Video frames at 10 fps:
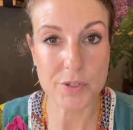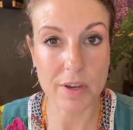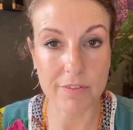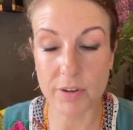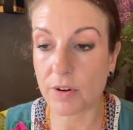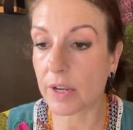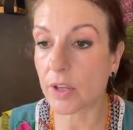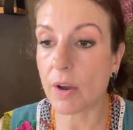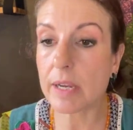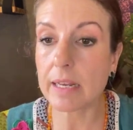So if you're a
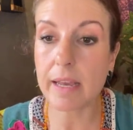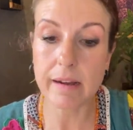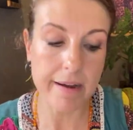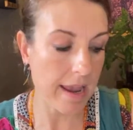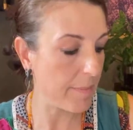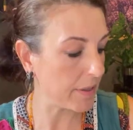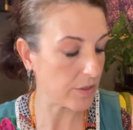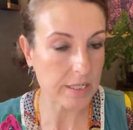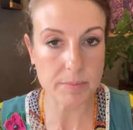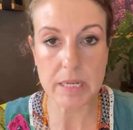yogi like I am, and you
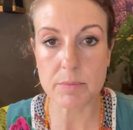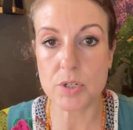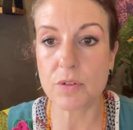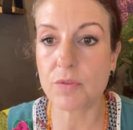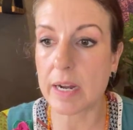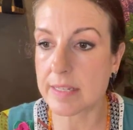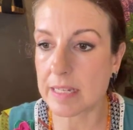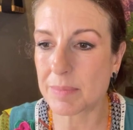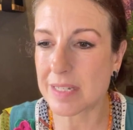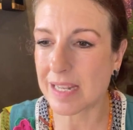sometimes do find
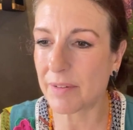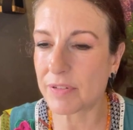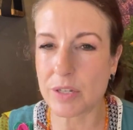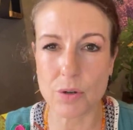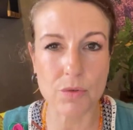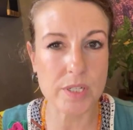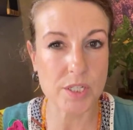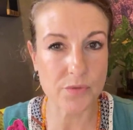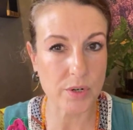some discomfort in your wrists,